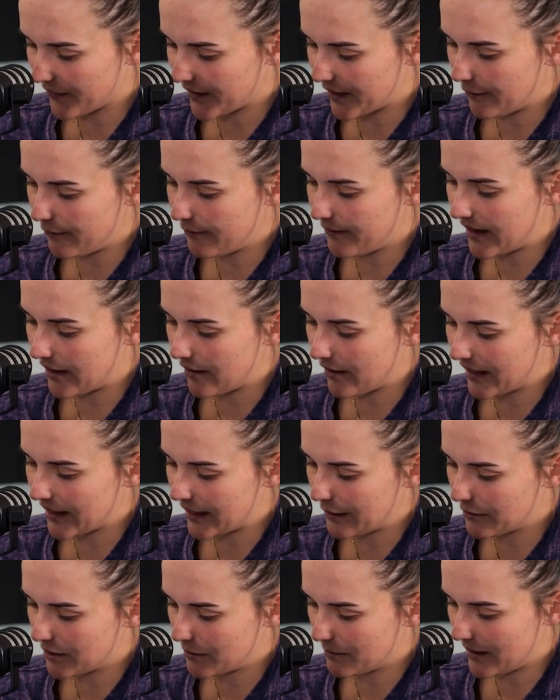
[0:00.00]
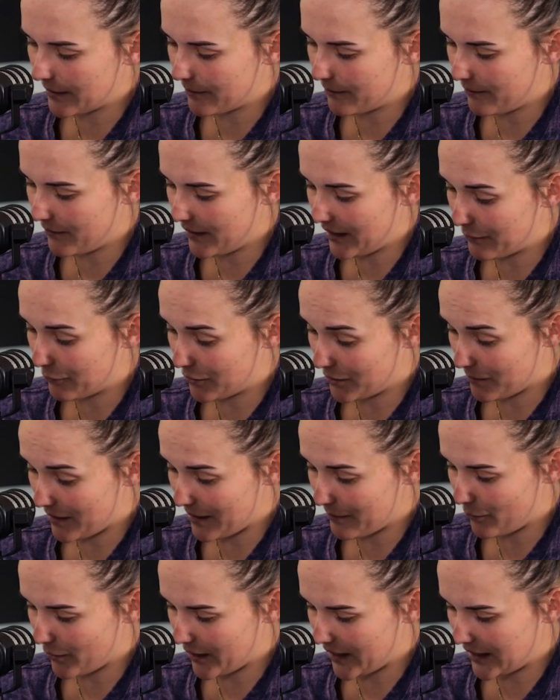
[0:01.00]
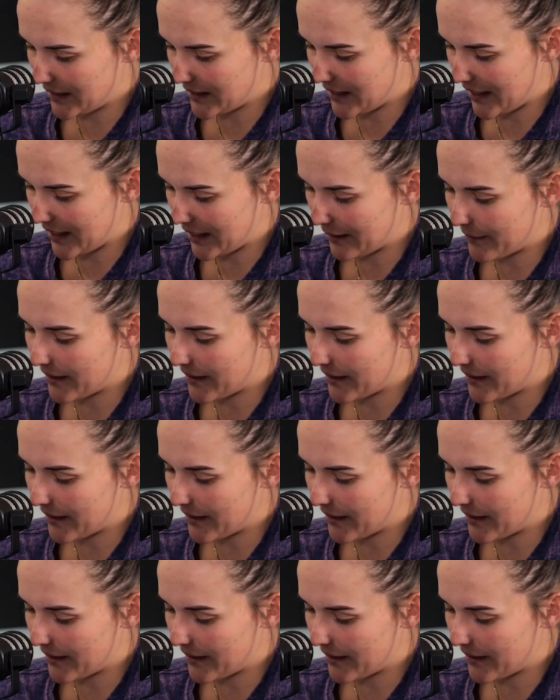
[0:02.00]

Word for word: It felt like it was my brain telling